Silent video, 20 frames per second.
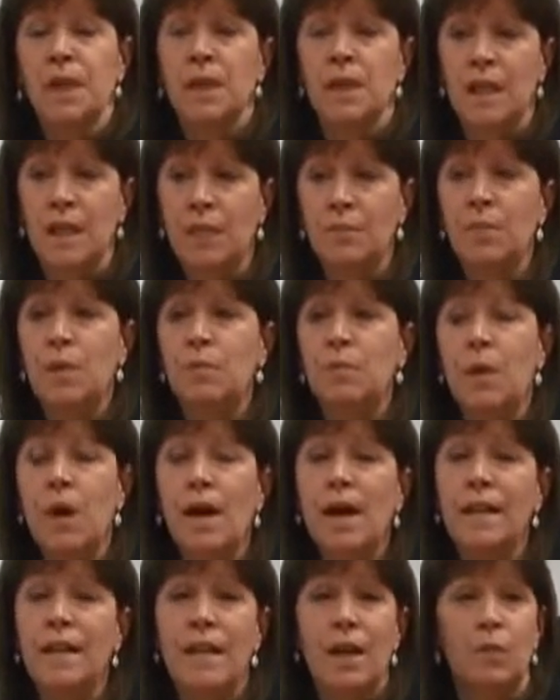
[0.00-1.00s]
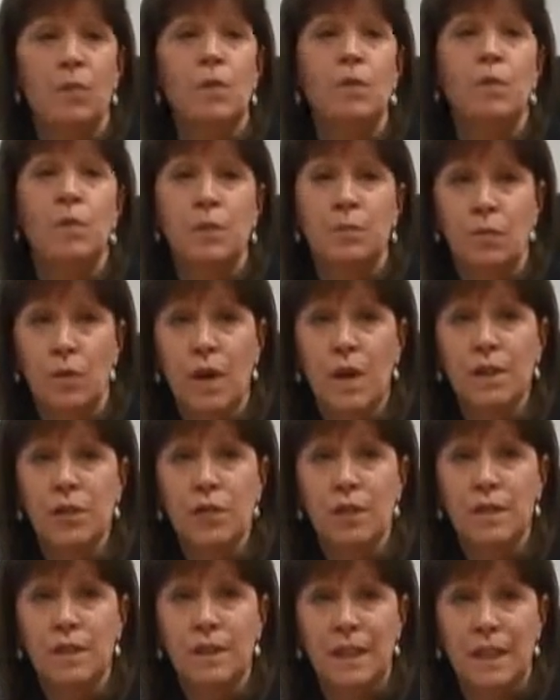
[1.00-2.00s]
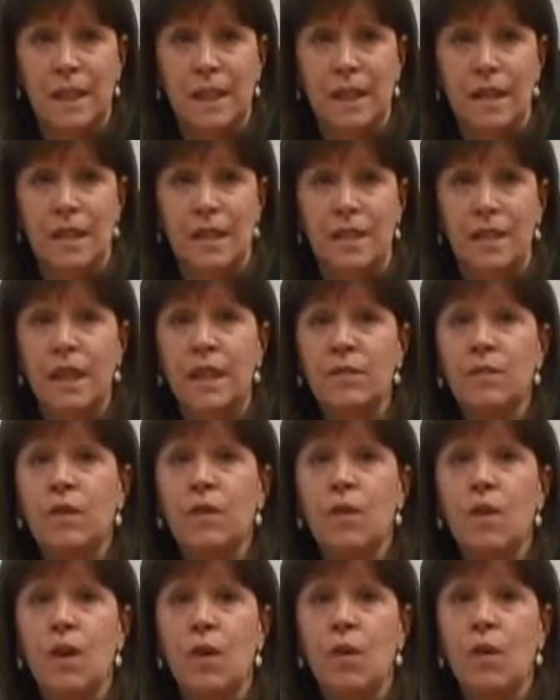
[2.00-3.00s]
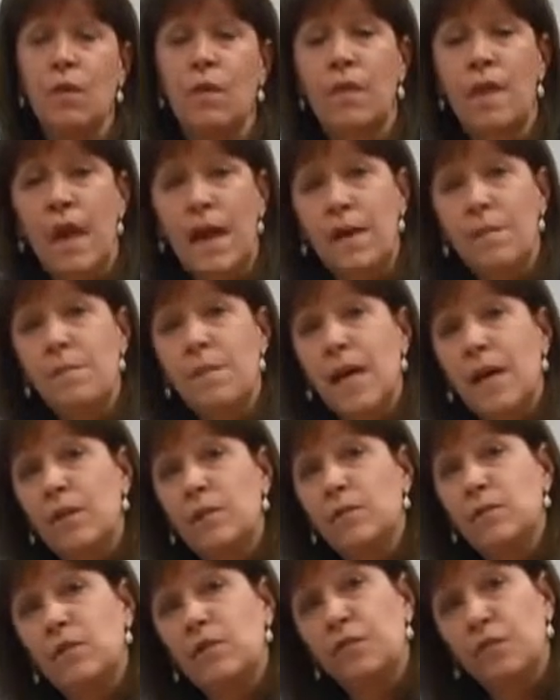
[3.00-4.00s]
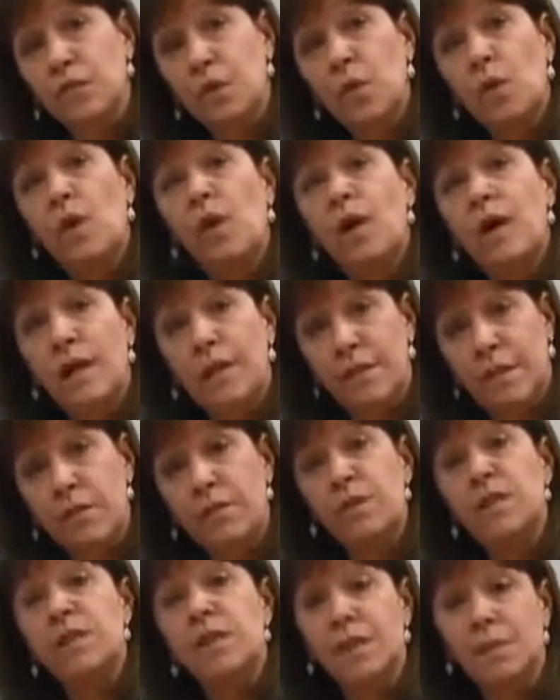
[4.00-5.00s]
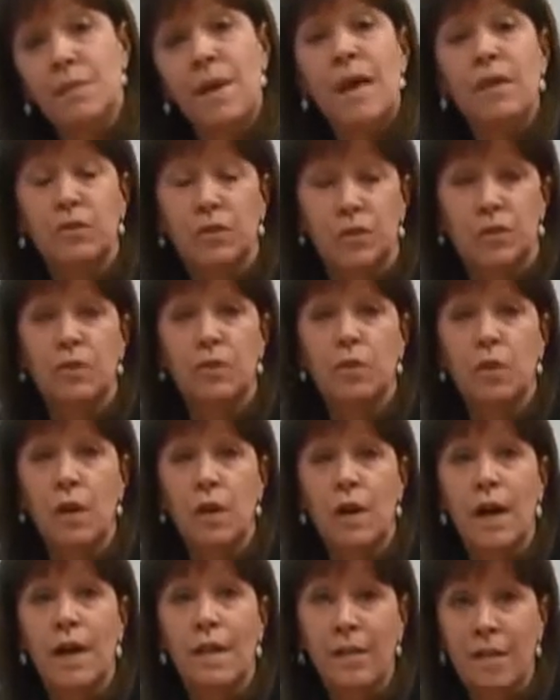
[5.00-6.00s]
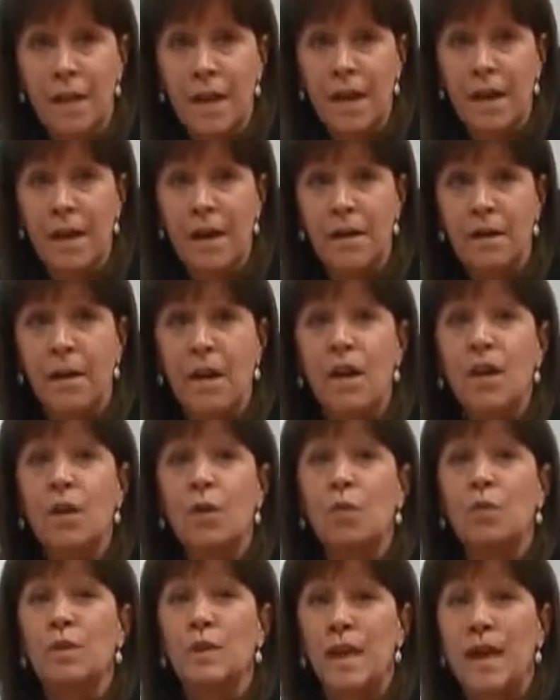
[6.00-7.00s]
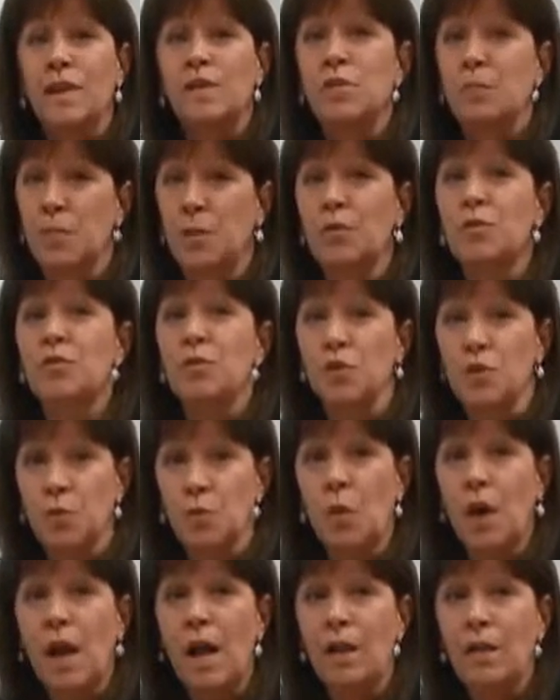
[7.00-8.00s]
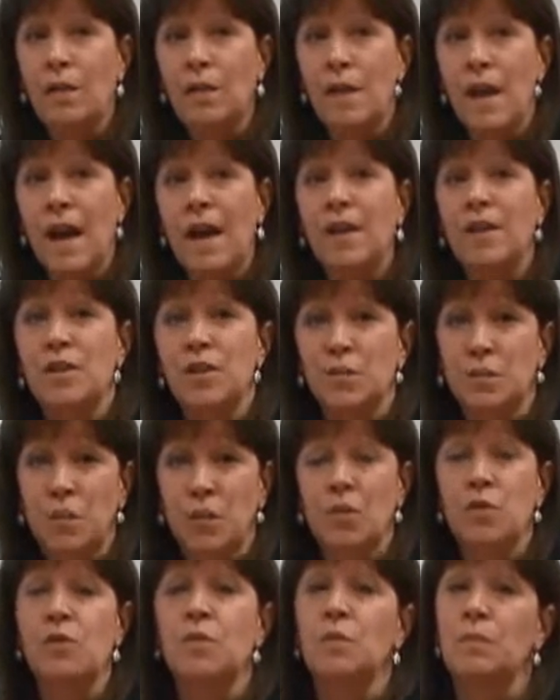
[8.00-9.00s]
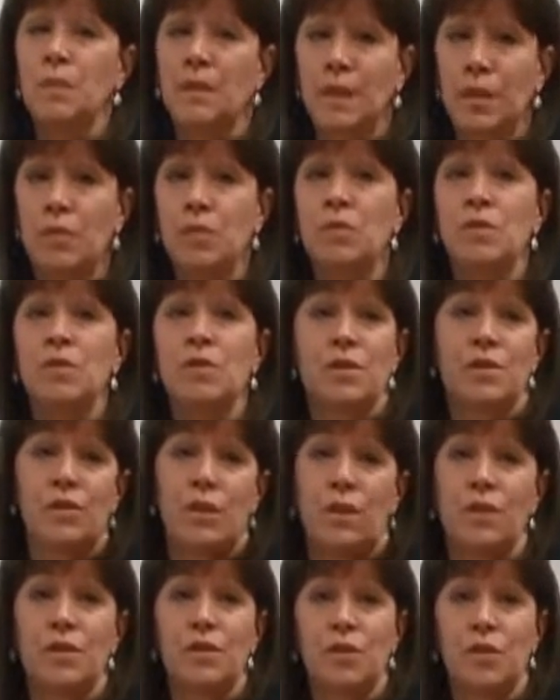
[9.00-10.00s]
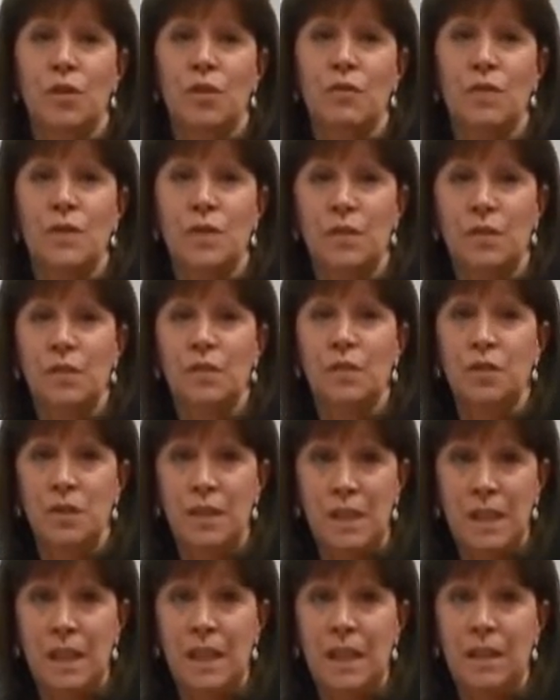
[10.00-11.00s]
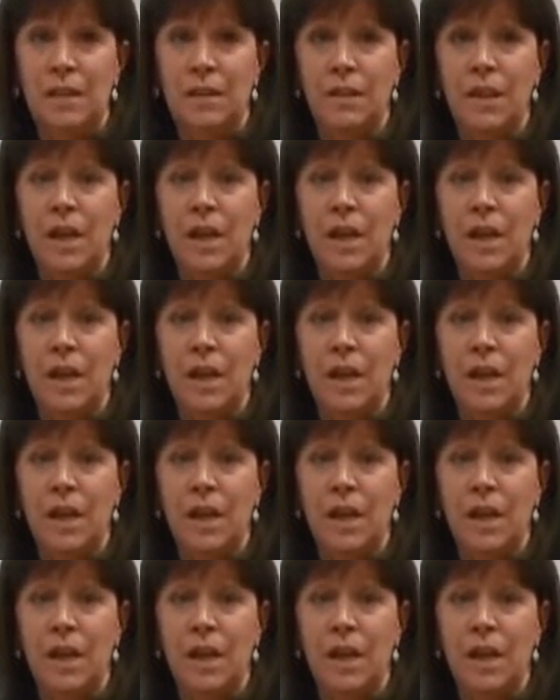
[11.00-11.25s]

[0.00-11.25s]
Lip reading: Keep in mind that when we brush our teeth, even though that amount of fluoride, there is an amount of fluoride there, we're not supposed to swallow that. It's supposed to be used on the surface of your teeth.